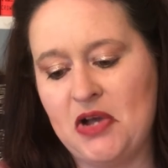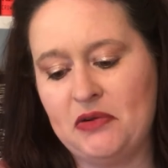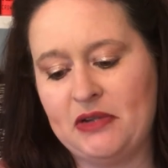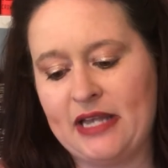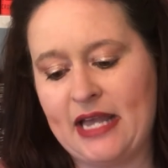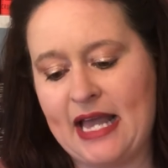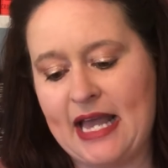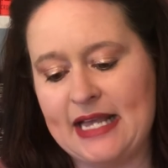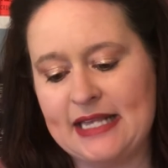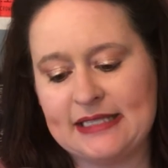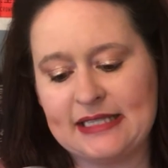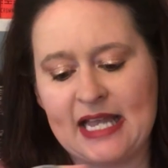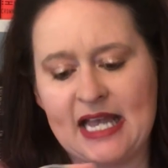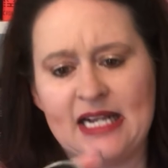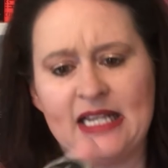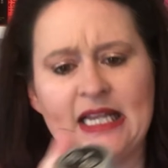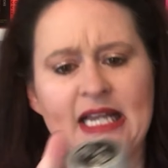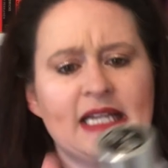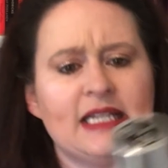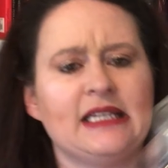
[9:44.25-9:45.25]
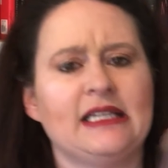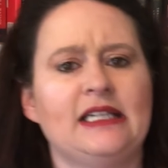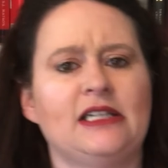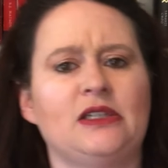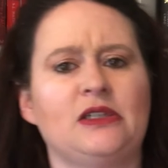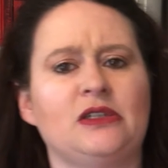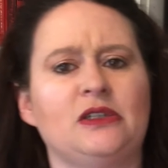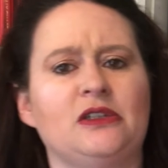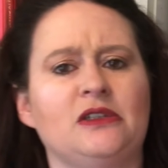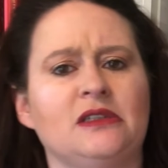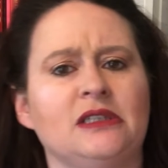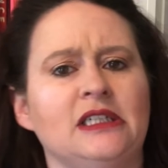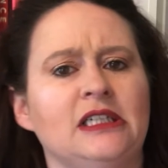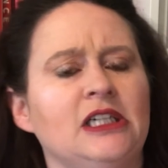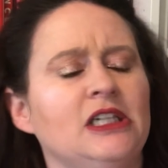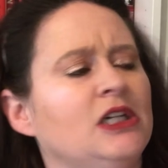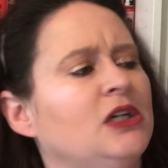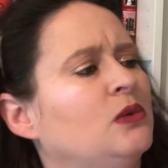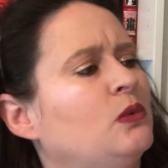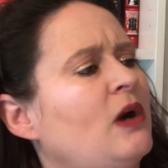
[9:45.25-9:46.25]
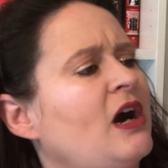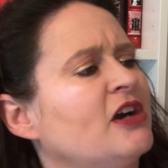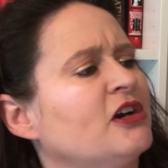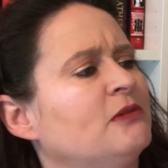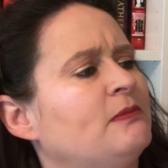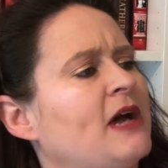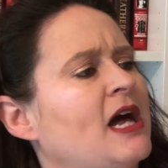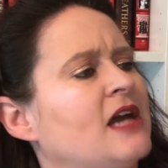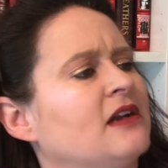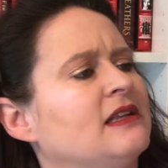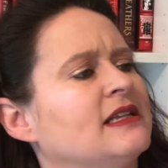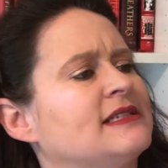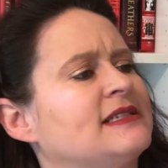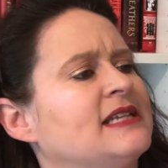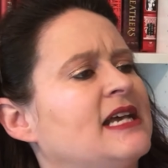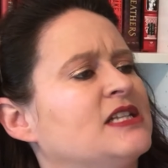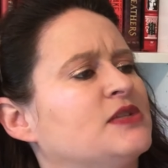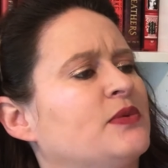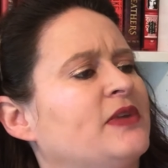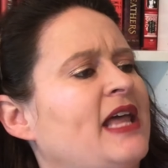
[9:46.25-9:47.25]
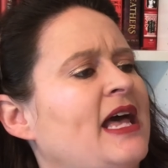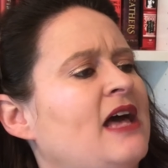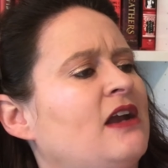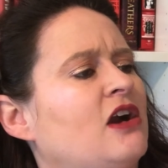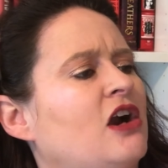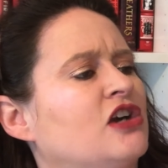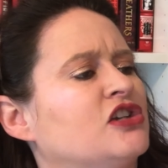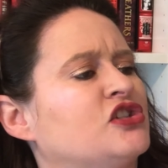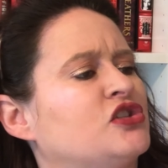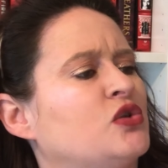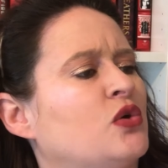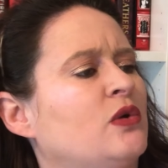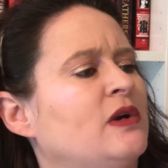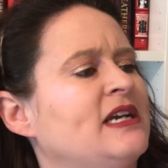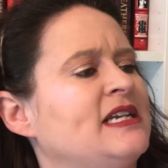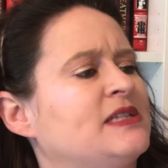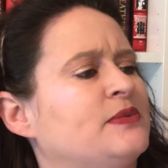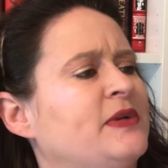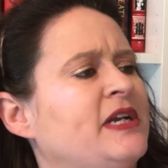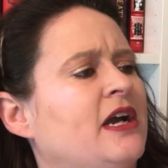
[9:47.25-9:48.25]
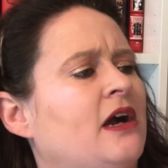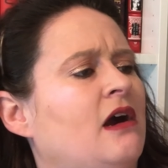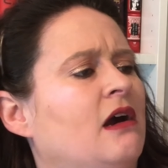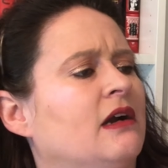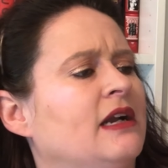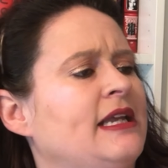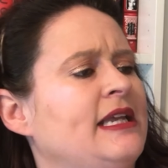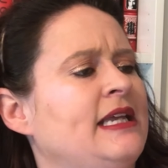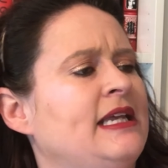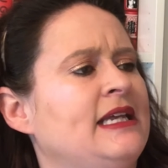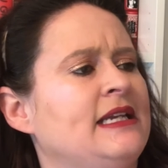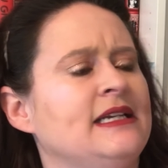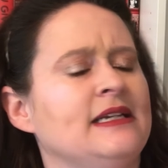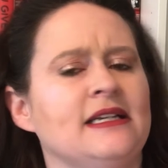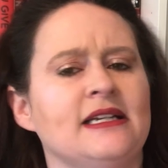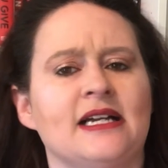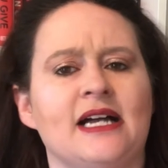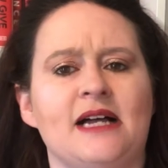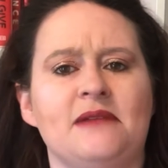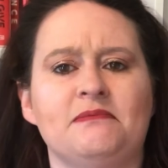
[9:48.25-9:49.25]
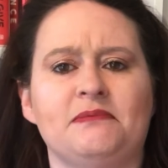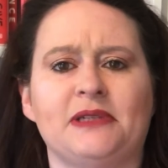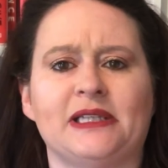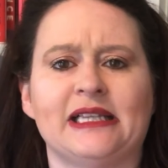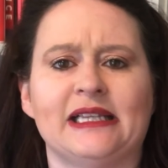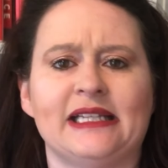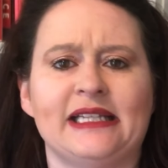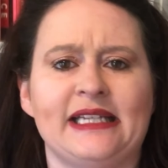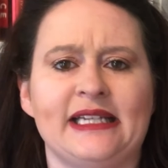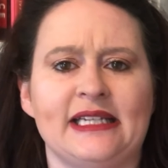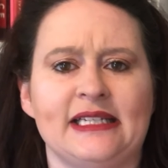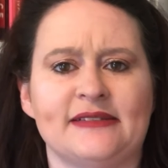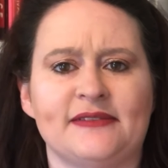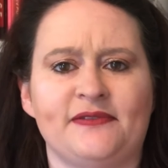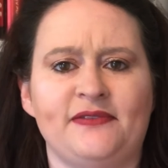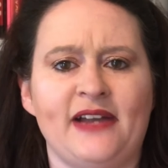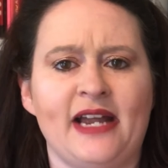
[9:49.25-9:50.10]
Okay, it's kind of like a little water bottle. It says, without our stories, we are incomplete.